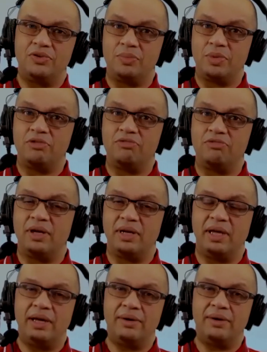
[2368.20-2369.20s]
for me right
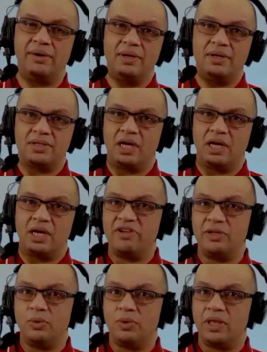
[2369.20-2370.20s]
now. So I'd
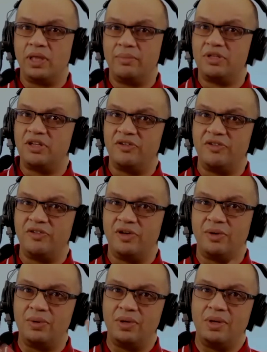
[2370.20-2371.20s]
read all their
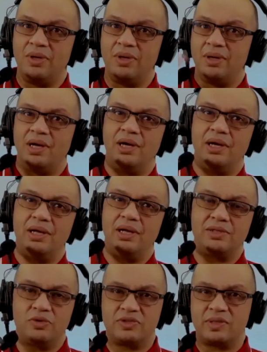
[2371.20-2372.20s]
material. I
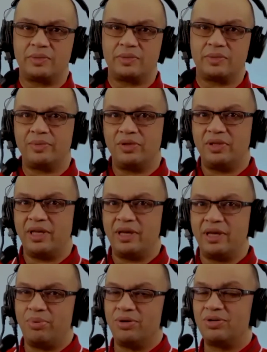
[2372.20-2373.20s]
sort of subscribe to their
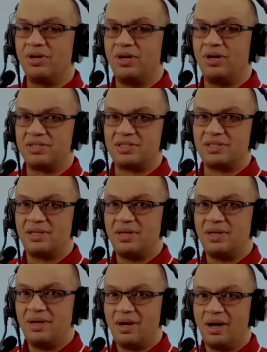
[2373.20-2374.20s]
podcasts.
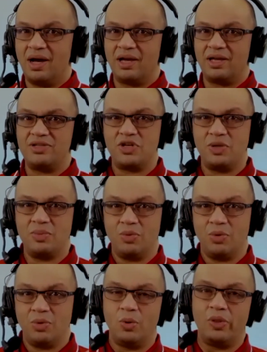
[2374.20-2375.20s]
I consume
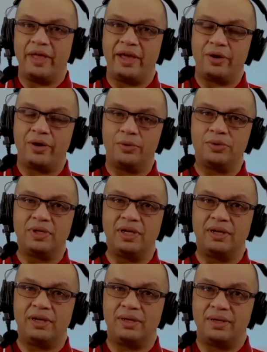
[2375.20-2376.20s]
all their
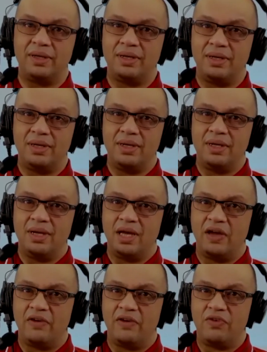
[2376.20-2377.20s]
content.
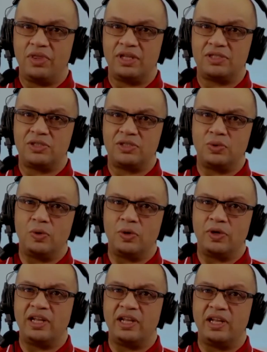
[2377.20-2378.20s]
If you're then still
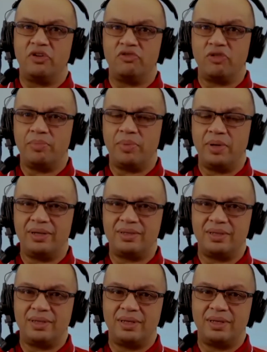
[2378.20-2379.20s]
looking at
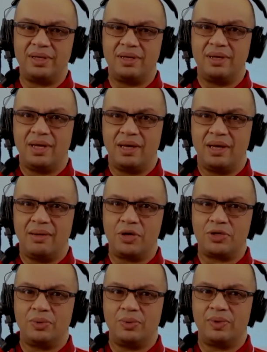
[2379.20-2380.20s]
vulnerability,
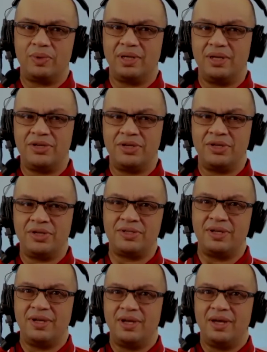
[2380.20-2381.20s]
emotional
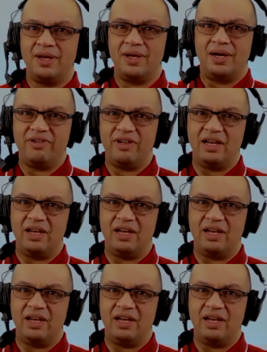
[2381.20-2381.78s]
intelligence, I really